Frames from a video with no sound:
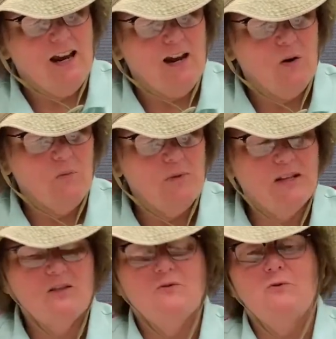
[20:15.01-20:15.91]
I hope
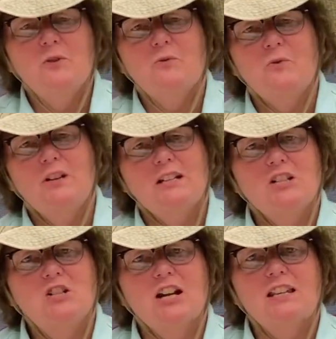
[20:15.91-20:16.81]
that you feel free to
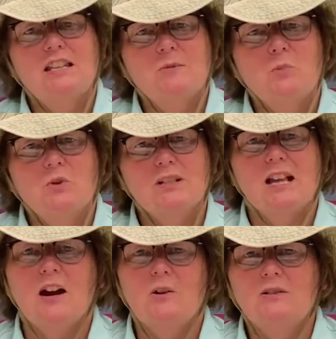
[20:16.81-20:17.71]
check these books
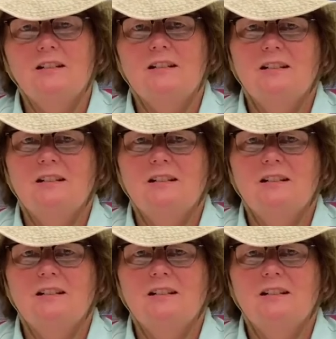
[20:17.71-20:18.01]
out,